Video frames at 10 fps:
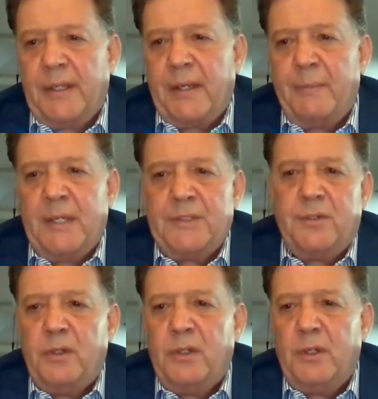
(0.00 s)
like I
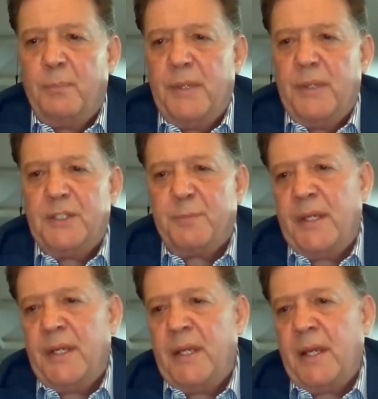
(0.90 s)
mentioned earlier,
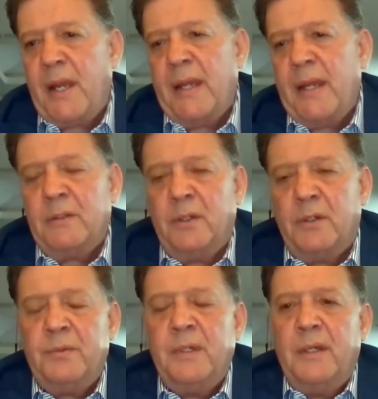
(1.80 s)
BHP,
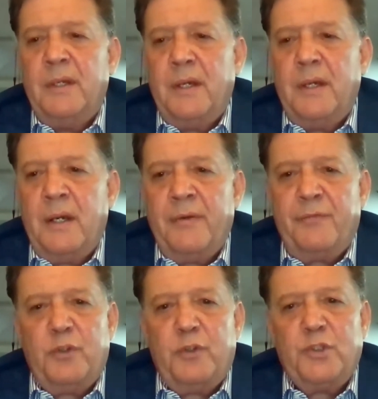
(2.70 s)
Anglo,
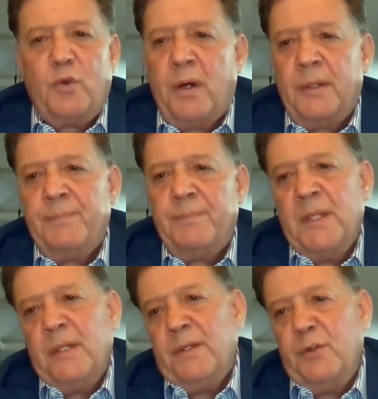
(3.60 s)
First Quantum,
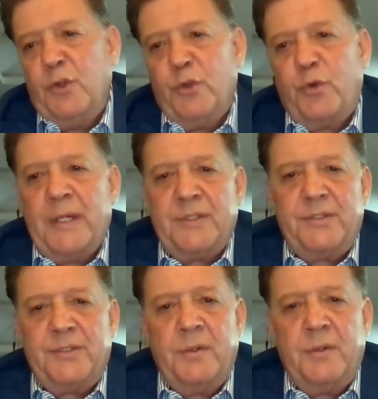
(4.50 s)

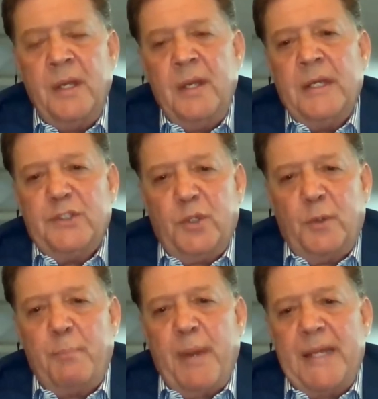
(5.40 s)
Newcrest.
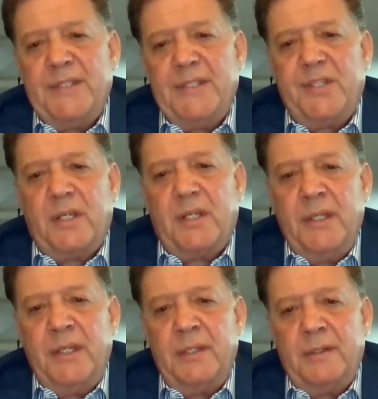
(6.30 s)
So
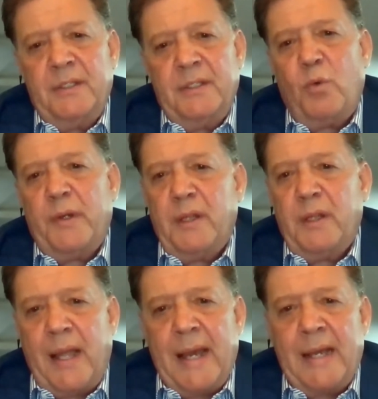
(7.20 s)
basically, it's one of the
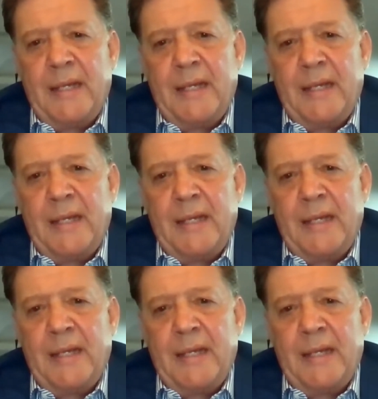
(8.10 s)
last